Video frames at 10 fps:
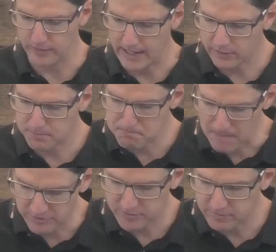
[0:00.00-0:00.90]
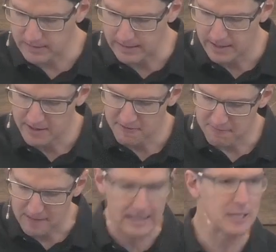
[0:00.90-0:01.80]
That is massively
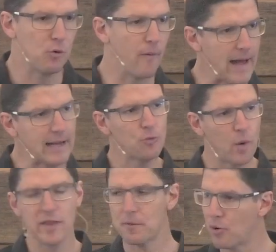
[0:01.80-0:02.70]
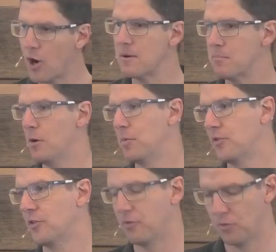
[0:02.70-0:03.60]
valuable. That is one of the primary
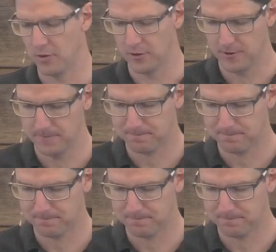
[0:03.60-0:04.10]
purposes for work.